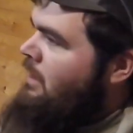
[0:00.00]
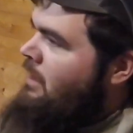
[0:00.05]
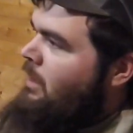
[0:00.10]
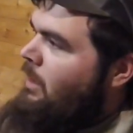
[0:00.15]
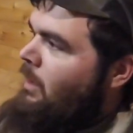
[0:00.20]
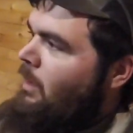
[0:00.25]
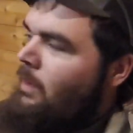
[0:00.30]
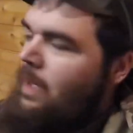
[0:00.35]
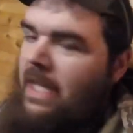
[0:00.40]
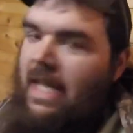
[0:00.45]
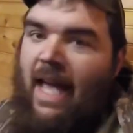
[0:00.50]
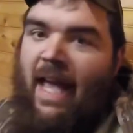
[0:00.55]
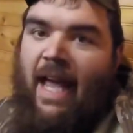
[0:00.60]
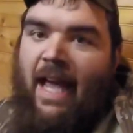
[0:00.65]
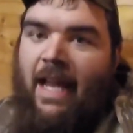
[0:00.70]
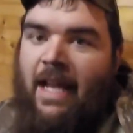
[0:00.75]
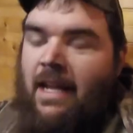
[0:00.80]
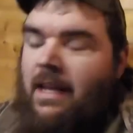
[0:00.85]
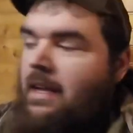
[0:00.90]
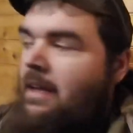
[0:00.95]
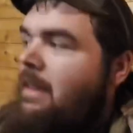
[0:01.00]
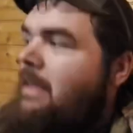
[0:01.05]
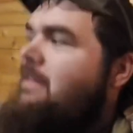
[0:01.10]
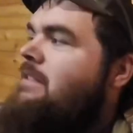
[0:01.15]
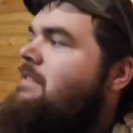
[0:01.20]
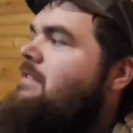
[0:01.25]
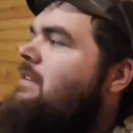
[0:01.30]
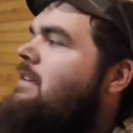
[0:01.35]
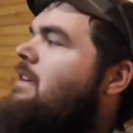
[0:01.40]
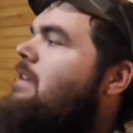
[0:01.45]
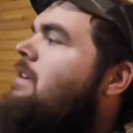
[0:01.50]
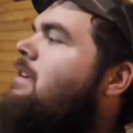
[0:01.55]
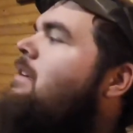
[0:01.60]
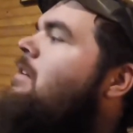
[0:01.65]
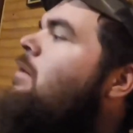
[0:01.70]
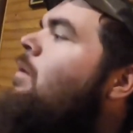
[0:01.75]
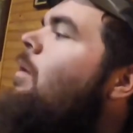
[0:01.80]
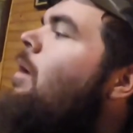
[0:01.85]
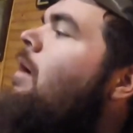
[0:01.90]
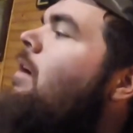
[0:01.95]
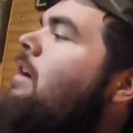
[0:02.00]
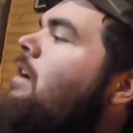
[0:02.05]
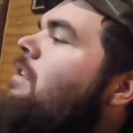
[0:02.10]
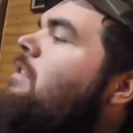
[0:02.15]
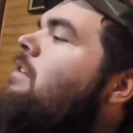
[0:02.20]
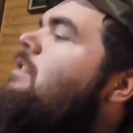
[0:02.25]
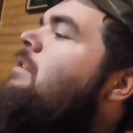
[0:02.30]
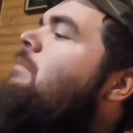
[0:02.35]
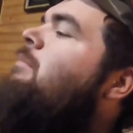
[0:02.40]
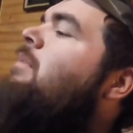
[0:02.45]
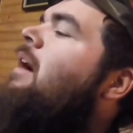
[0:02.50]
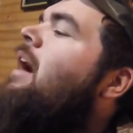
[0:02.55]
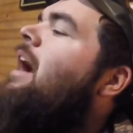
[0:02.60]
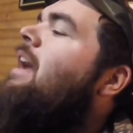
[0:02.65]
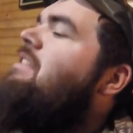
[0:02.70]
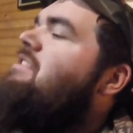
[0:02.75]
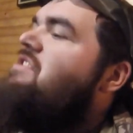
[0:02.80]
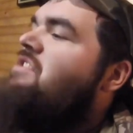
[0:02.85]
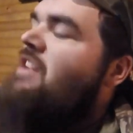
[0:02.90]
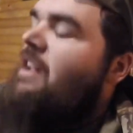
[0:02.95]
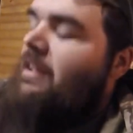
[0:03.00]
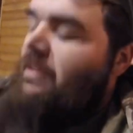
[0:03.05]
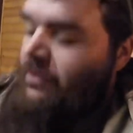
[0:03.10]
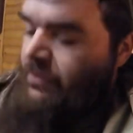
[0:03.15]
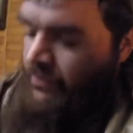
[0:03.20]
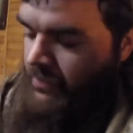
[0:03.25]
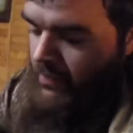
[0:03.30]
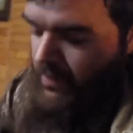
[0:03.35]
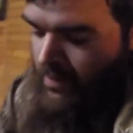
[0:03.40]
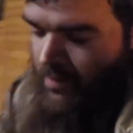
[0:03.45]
Okay, let's walk you through the process